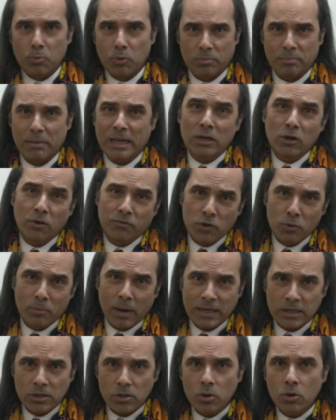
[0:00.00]
many of you
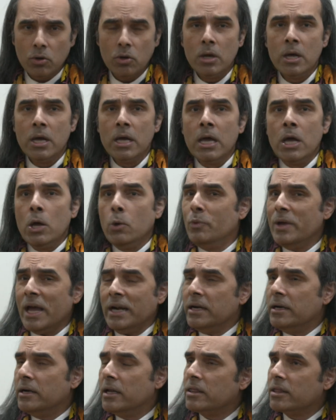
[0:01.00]
might know, we
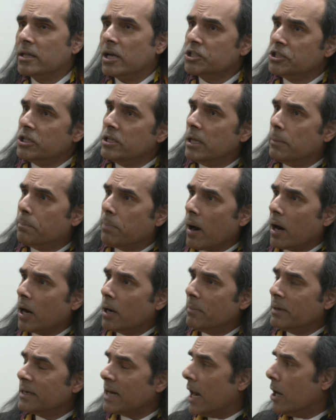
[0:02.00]
had a discussion in the
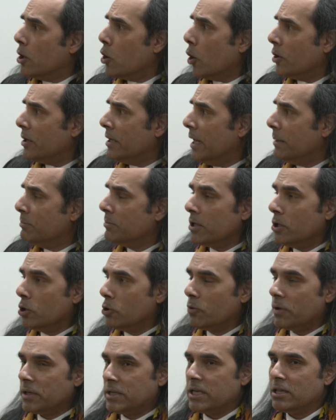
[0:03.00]
parliament. I'll not name the
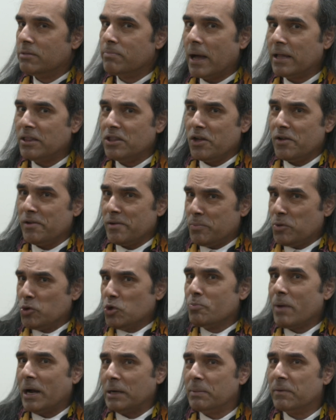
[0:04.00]
universities, by the way,
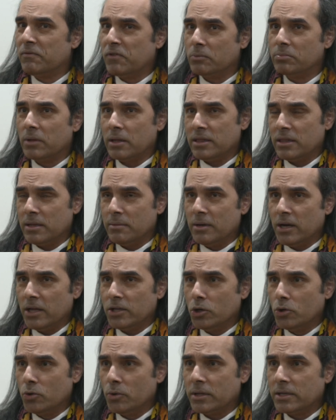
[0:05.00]
you might be from the similar
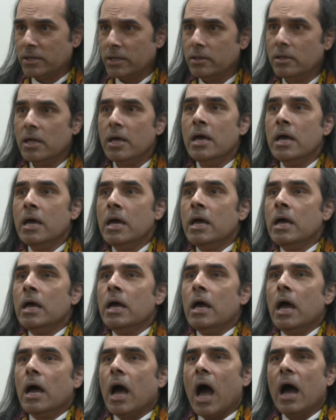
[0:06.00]
universities.
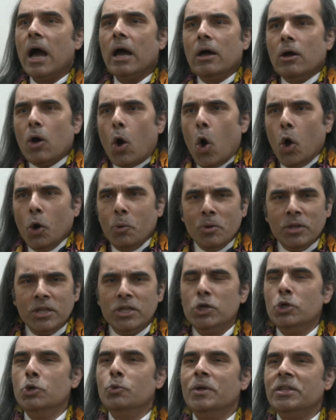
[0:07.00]
Almost
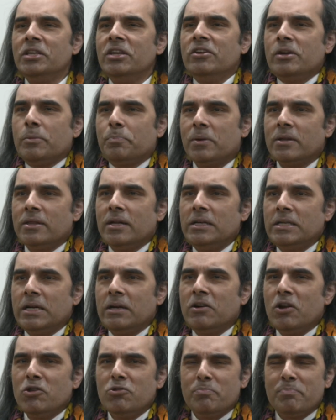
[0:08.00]
university
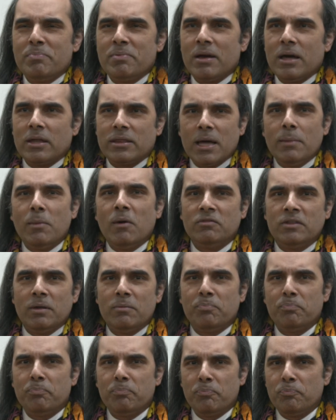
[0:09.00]
representatives, some of
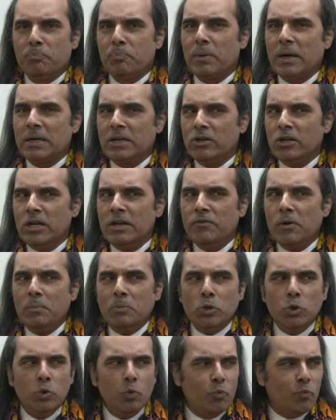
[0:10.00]
them, particularly from
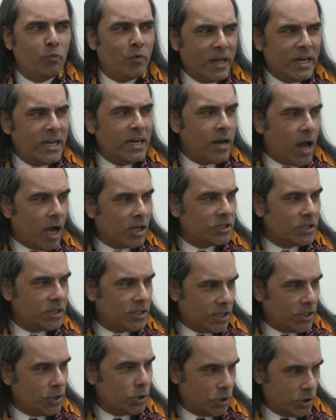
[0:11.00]
two very large
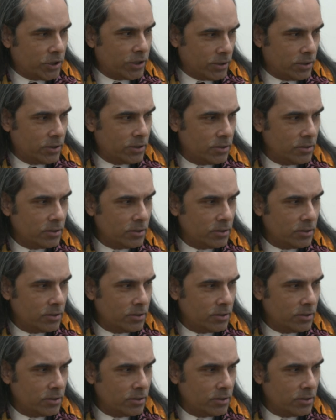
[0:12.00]
institutions,